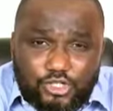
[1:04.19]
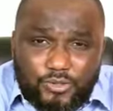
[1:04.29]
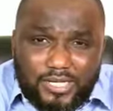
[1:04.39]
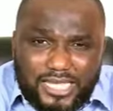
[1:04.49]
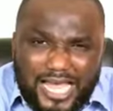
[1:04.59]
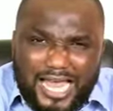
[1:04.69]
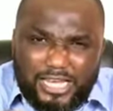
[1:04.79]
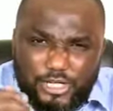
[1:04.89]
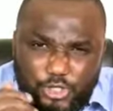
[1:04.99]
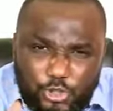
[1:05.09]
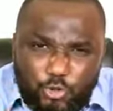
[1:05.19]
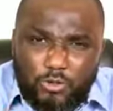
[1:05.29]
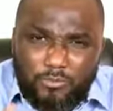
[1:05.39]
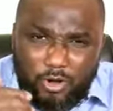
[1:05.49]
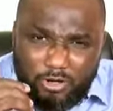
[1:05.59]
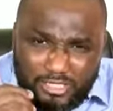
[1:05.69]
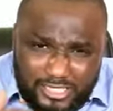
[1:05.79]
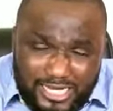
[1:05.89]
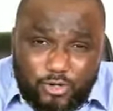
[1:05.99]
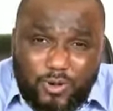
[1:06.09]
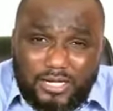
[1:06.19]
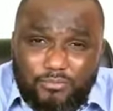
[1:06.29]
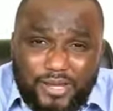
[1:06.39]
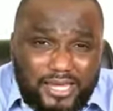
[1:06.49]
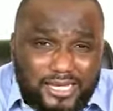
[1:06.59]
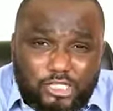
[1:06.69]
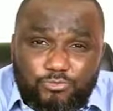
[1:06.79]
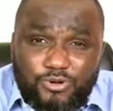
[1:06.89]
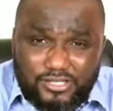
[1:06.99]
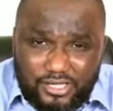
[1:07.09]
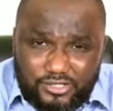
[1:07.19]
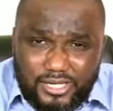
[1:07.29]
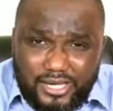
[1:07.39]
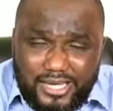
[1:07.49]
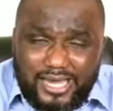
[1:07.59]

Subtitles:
Christ, and you will continually be in his presence.